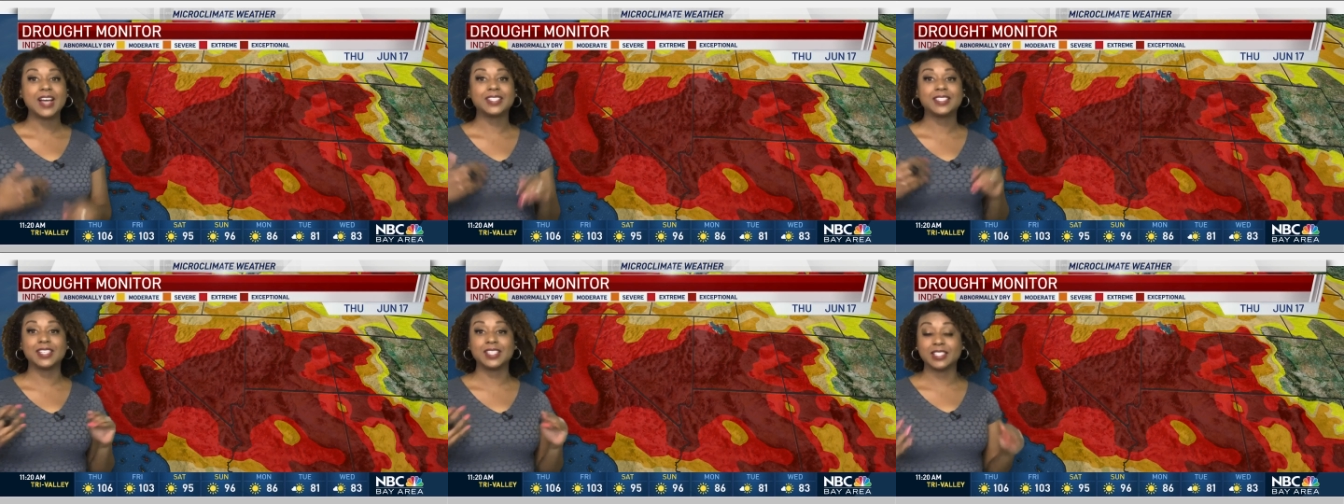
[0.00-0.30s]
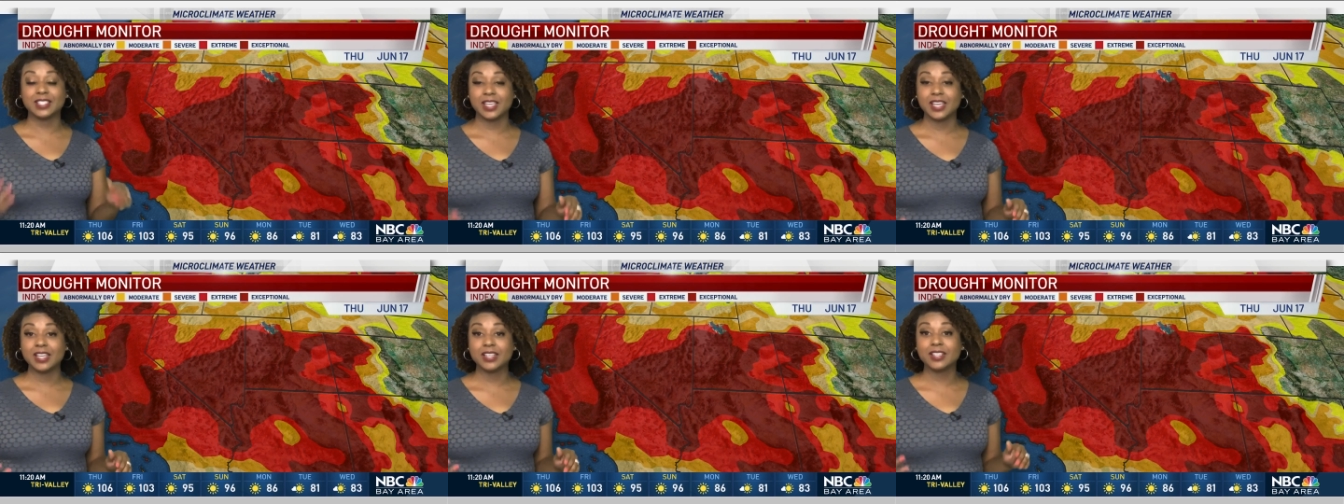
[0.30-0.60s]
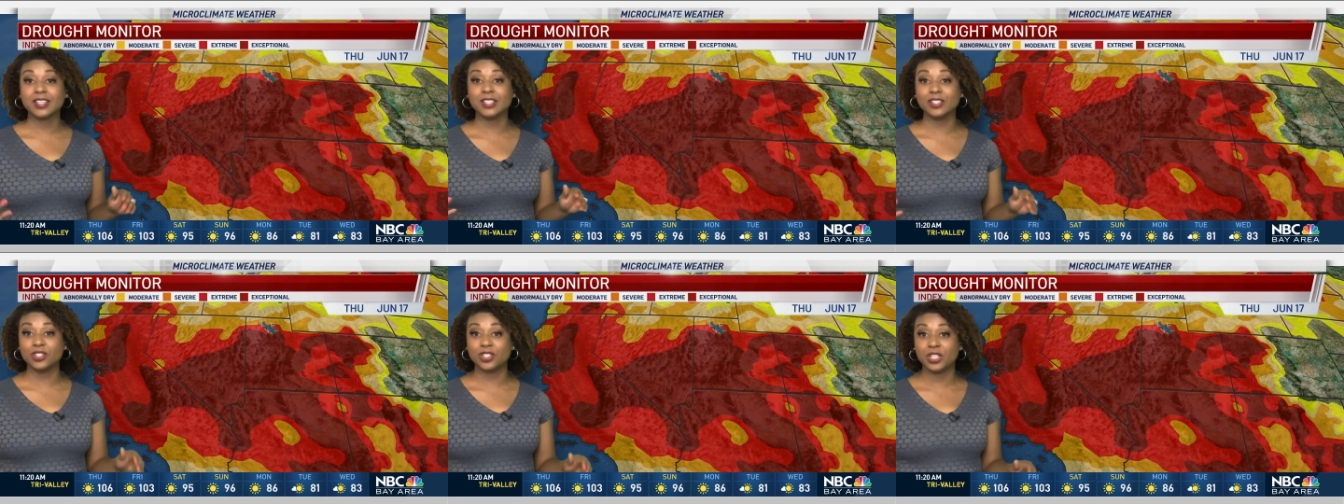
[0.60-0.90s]
as this
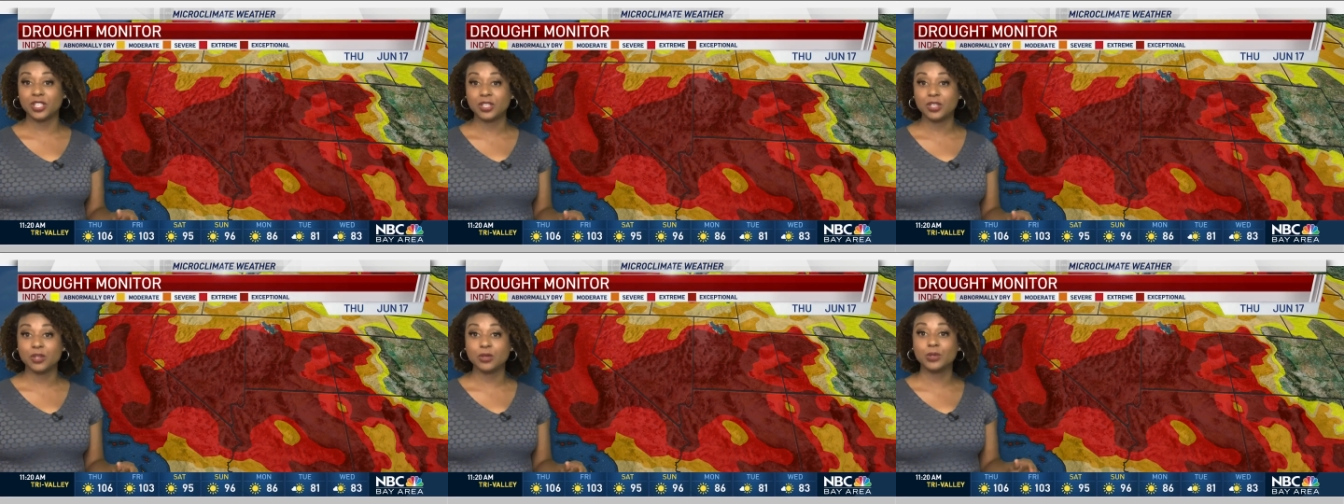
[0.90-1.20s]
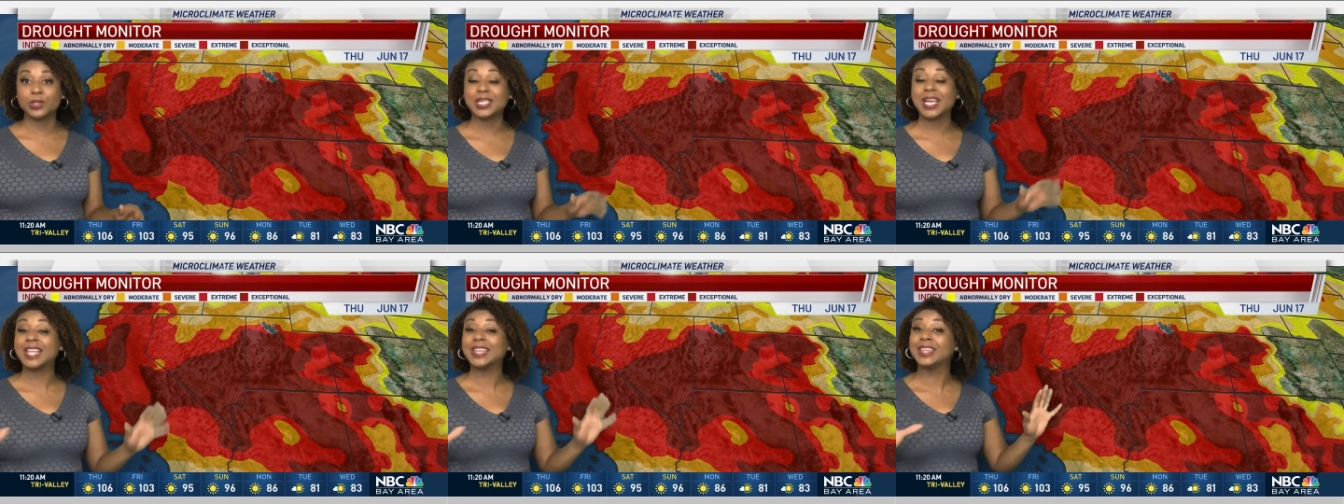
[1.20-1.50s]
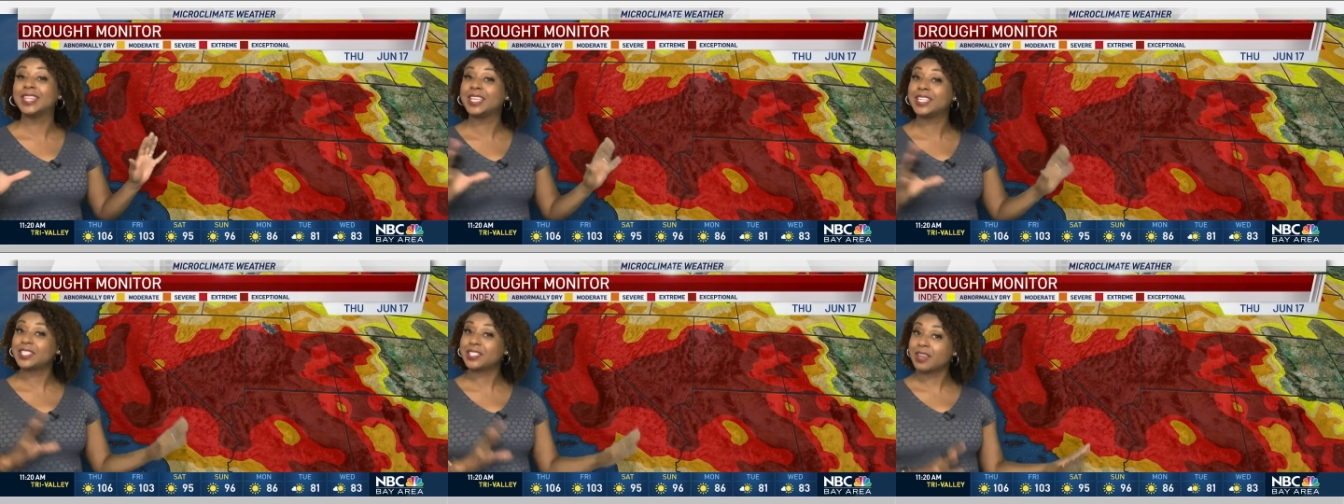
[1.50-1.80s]
heat continues.
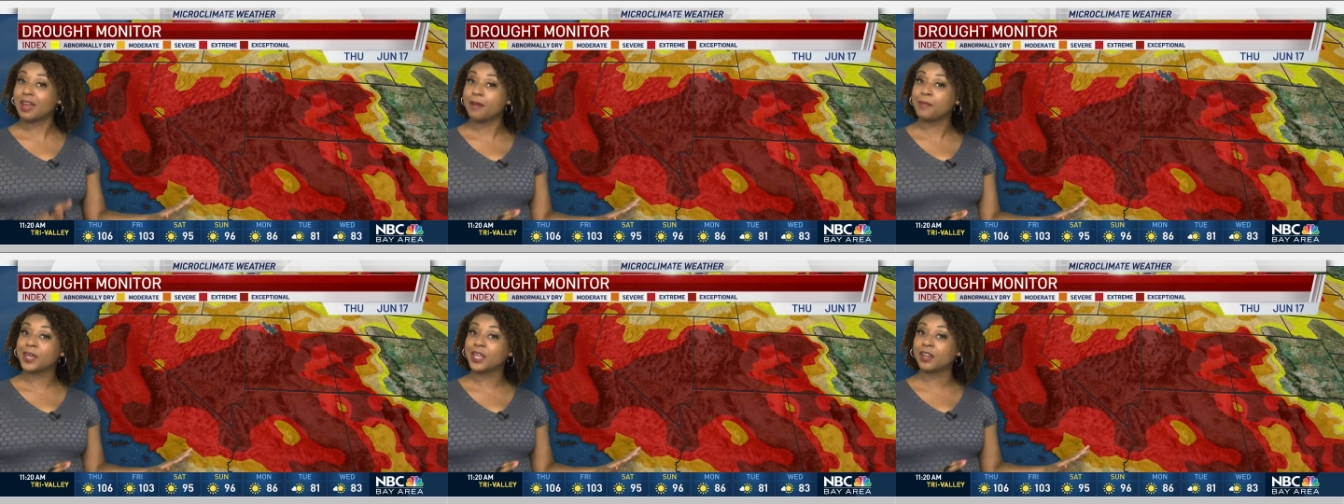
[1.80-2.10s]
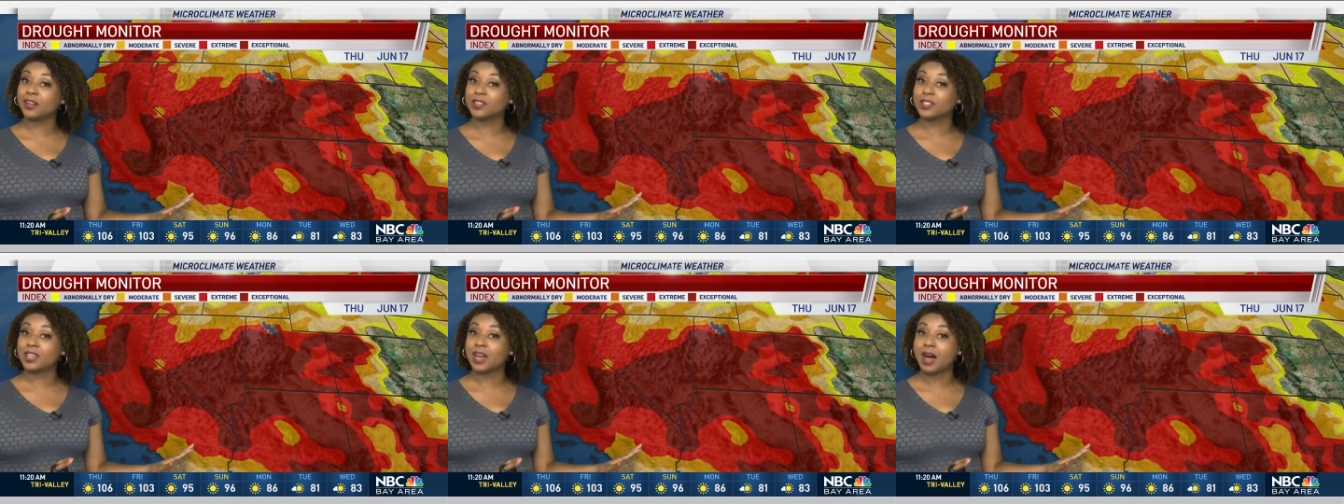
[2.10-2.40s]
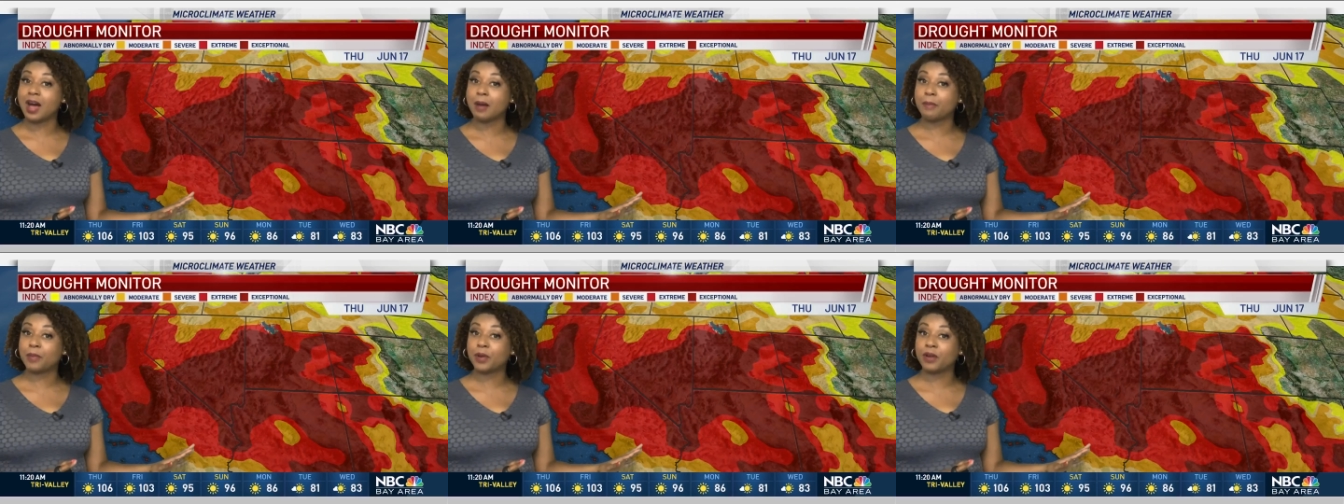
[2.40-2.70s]
And this coming on
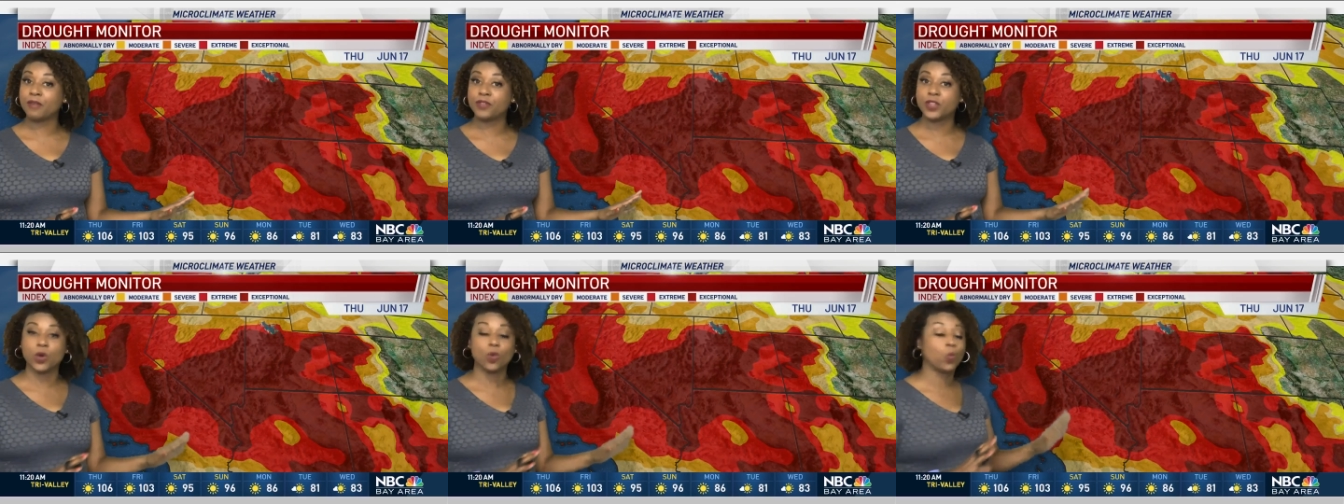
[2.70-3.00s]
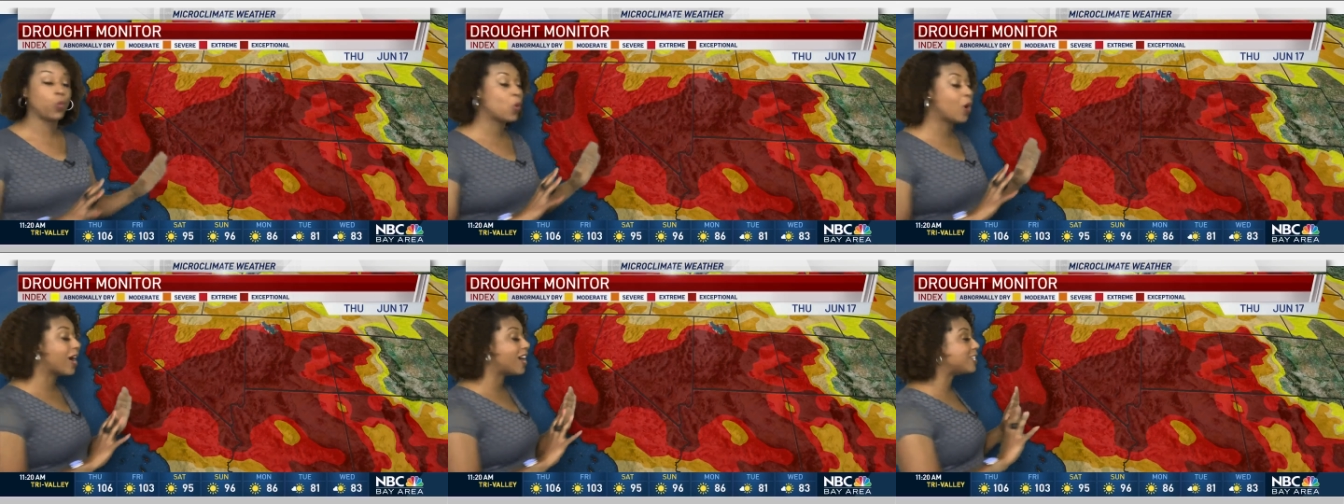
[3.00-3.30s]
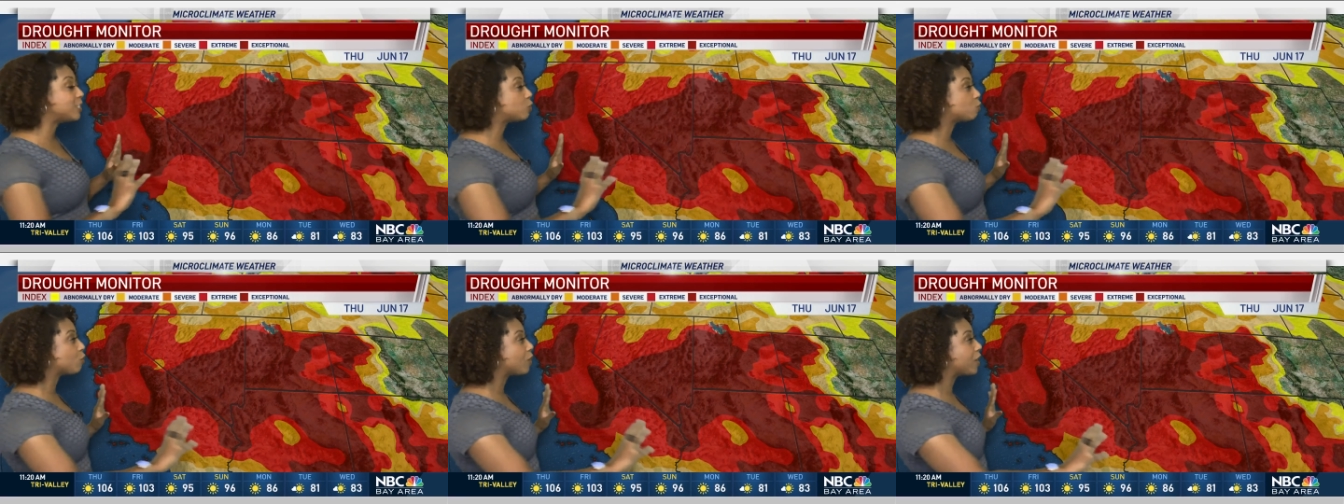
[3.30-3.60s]
top of the
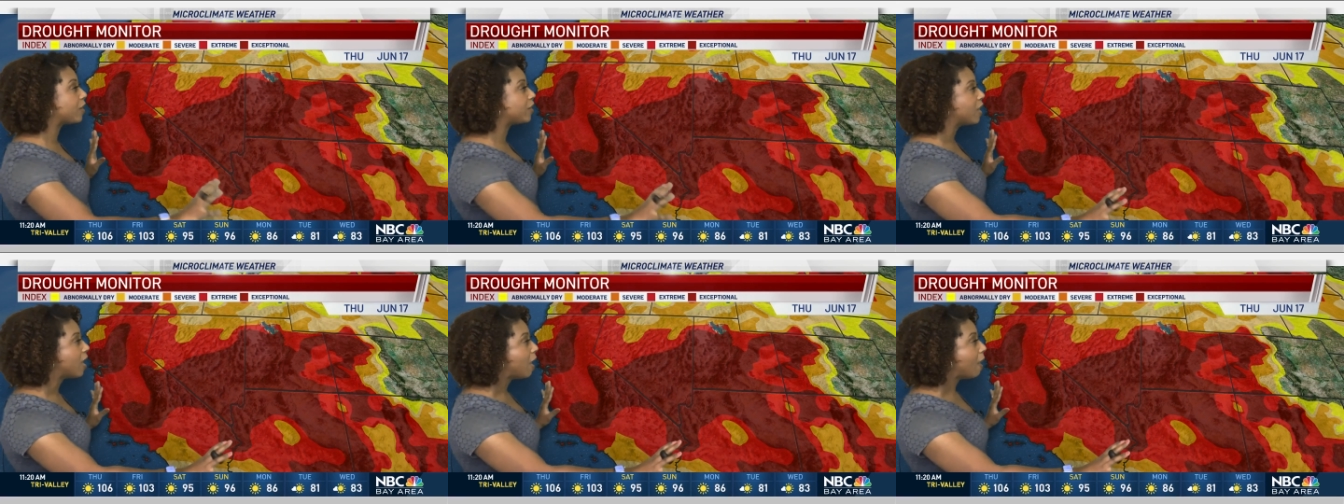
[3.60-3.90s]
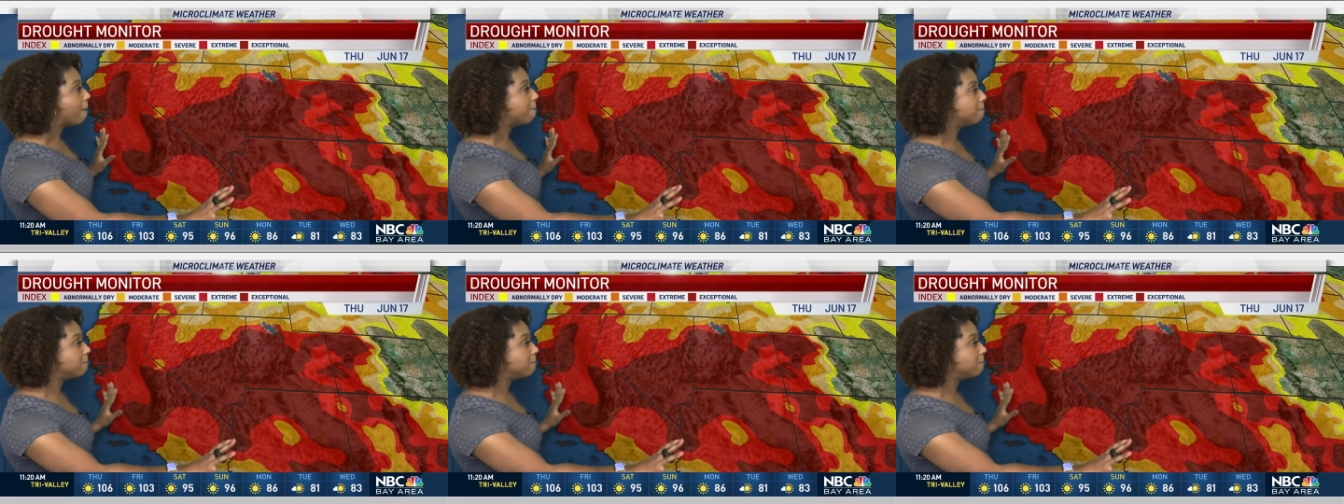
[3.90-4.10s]
widespread